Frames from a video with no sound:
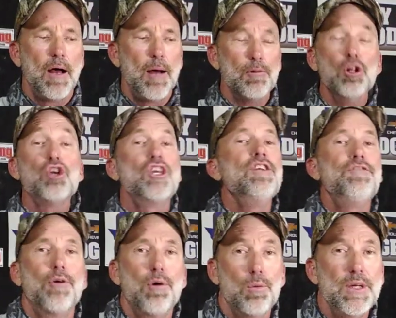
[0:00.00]
I'm looking
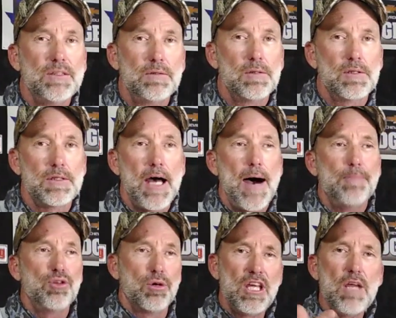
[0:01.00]
for a reason to stop.
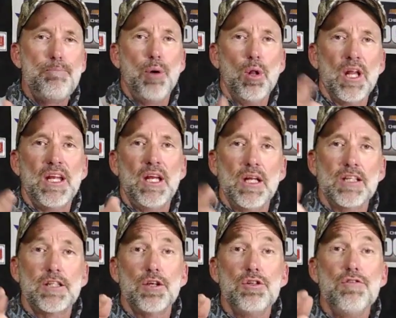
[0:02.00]
So keep pulling it
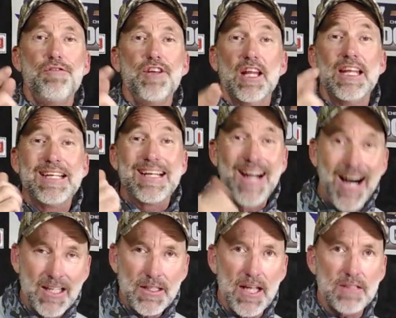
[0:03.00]
until you feel it
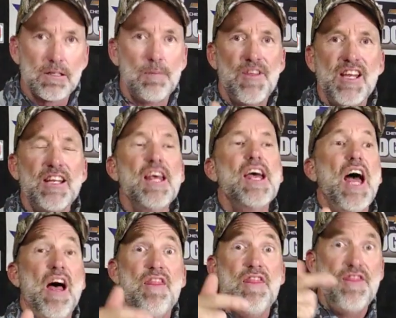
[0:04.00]
contact something
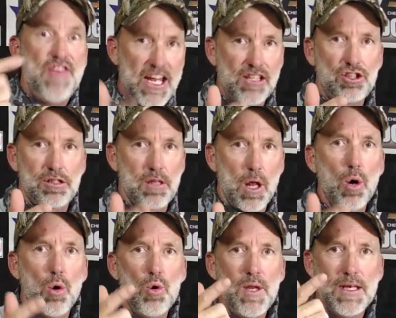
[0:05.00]
and then
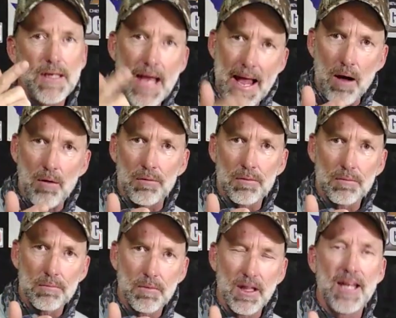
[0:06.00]
slow down.
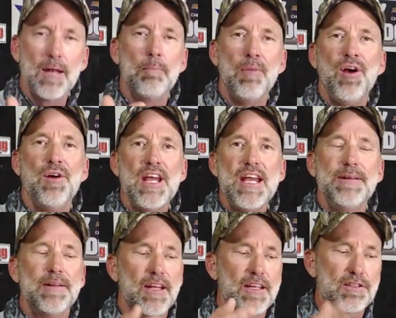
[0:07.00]
Let it marinate,
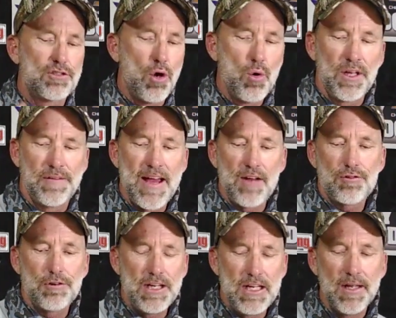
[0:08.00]
let it soak in that
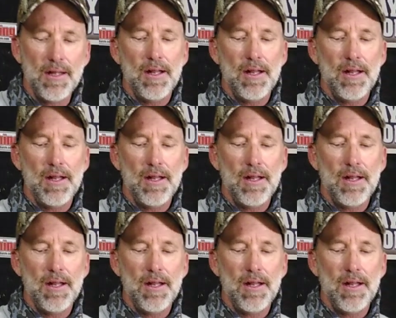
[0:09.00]
tree.